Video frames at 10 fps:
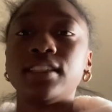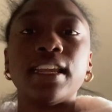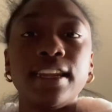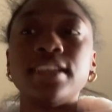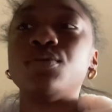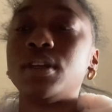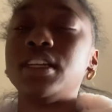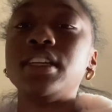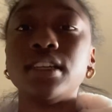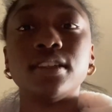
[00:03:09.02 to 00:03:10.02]
that is what
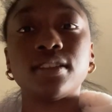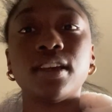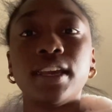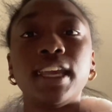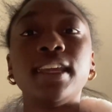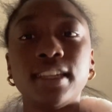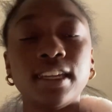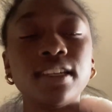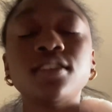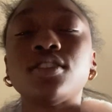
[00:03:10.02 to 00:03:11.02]
it is. And it
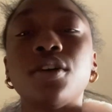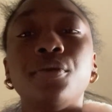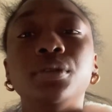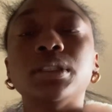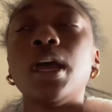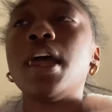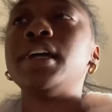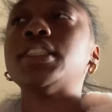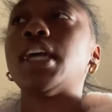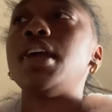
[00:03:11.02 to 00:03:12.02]
is so.
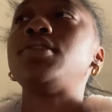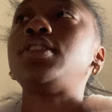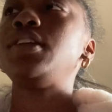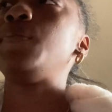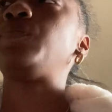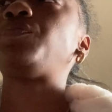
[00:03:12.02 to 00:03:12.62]
And see,